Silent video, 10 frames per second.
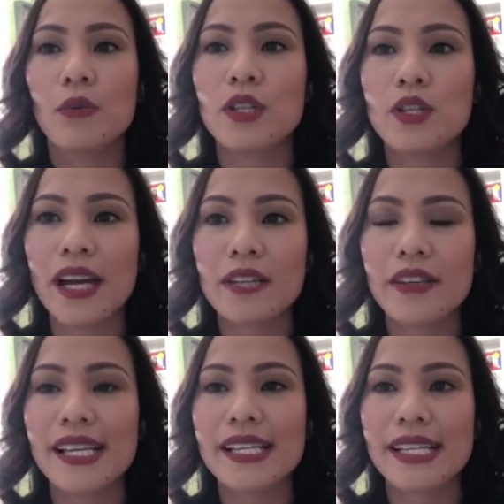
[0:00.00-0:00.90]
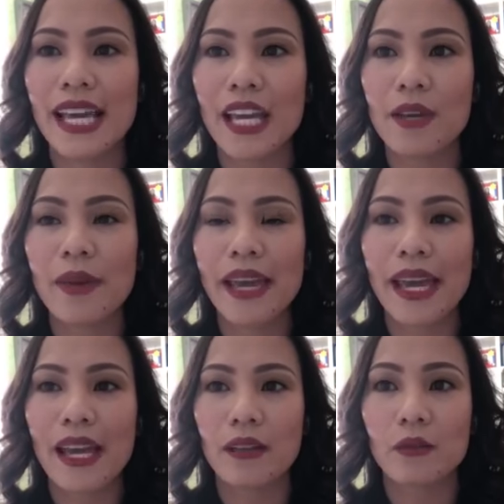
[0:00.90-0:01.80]
we tried to escape,
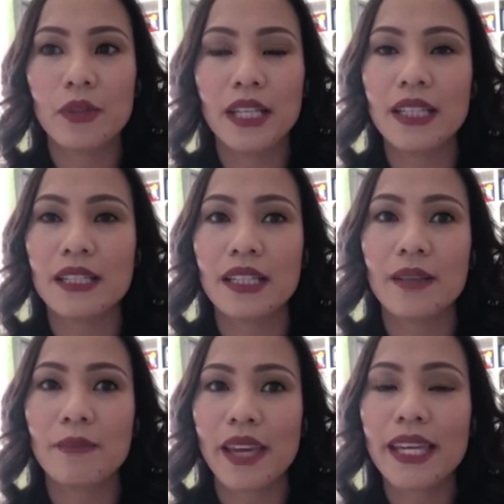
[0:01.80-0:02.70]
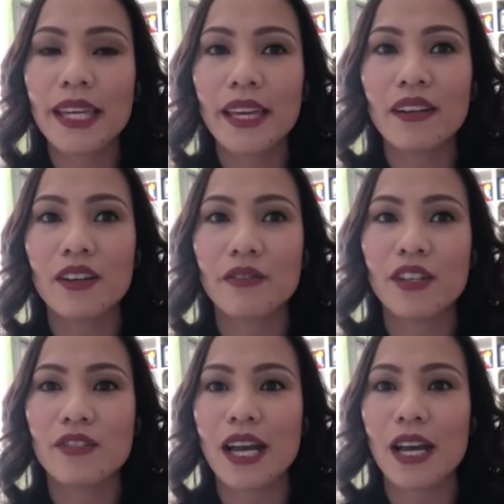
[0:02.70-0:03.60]
and we didn't make it a
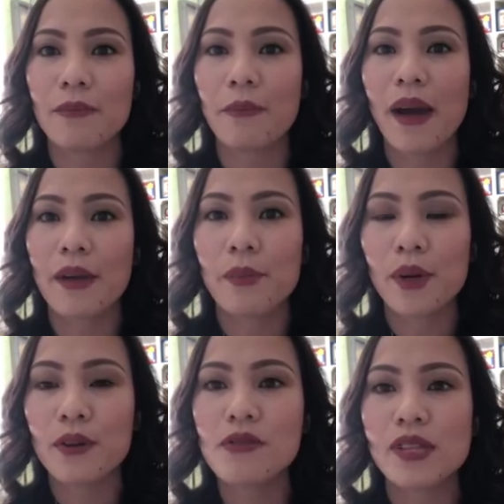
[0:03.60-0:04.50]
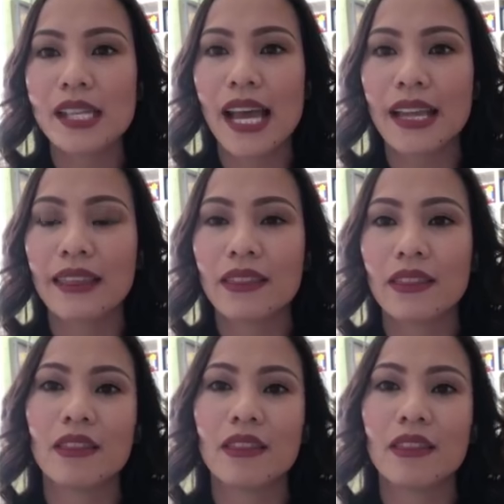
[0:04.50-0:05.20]
few times by boat at